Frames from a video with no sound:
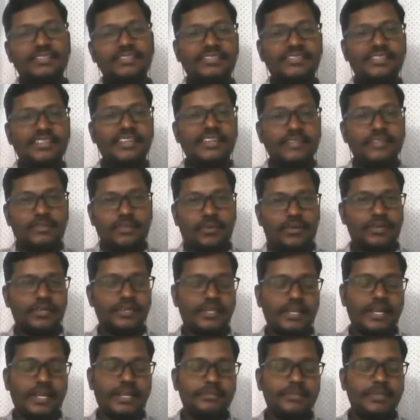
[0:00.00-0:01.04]
things, or
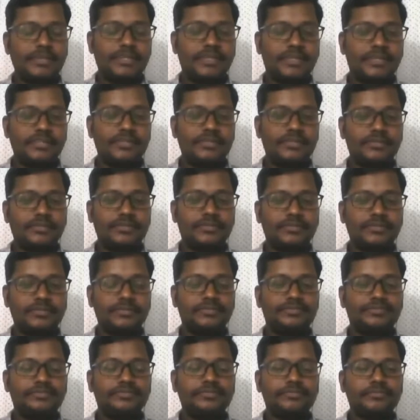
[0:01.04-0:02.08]
it can be
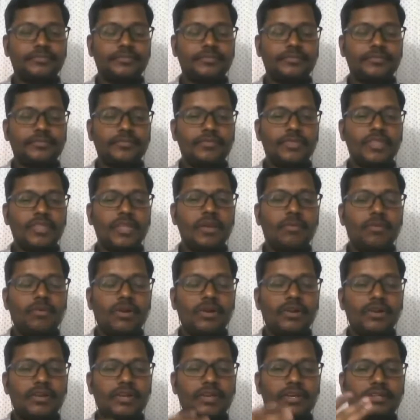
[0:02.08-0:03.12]
to
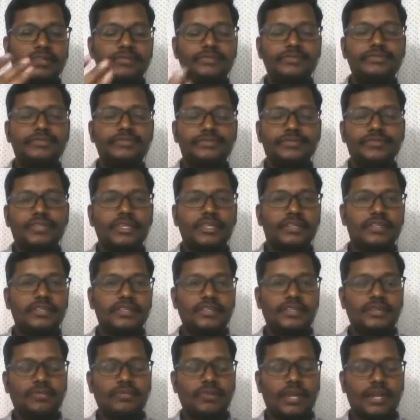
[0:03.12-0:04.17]
what
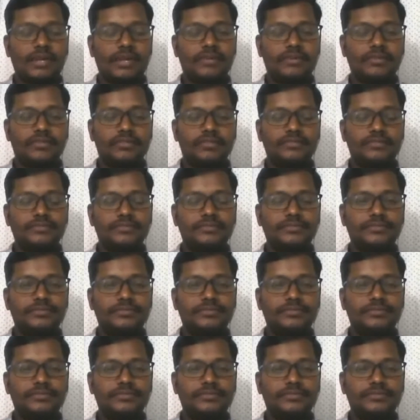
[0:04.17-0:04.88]
they would like to